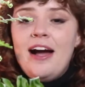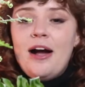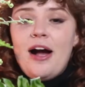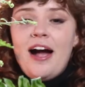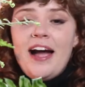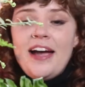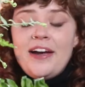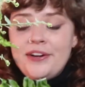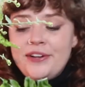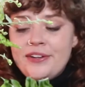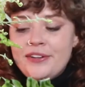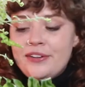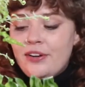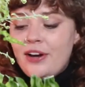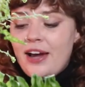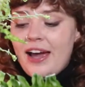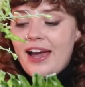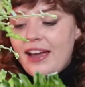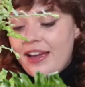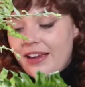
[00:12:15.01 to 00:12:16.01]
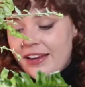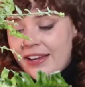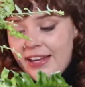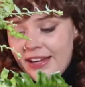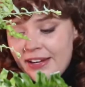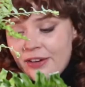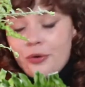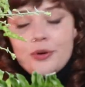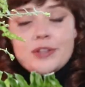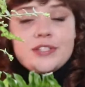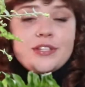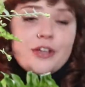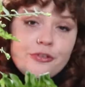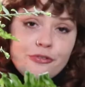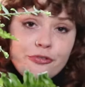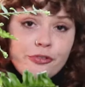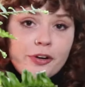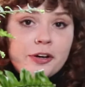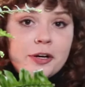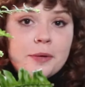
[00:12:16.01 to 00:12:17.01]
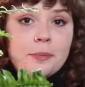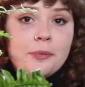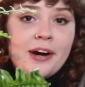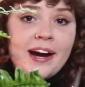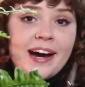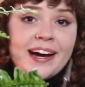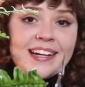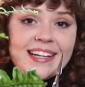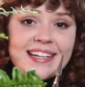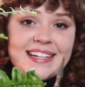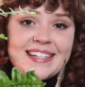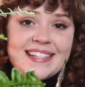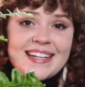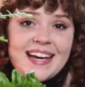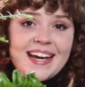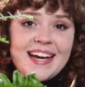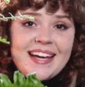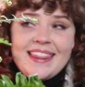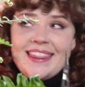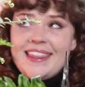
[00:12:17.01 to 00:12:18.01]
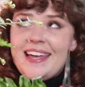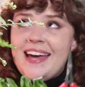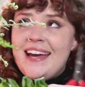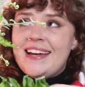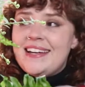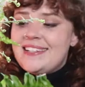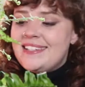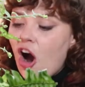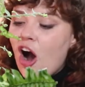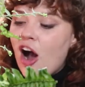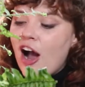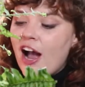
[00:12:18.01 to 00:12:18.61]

I can also very proudly say that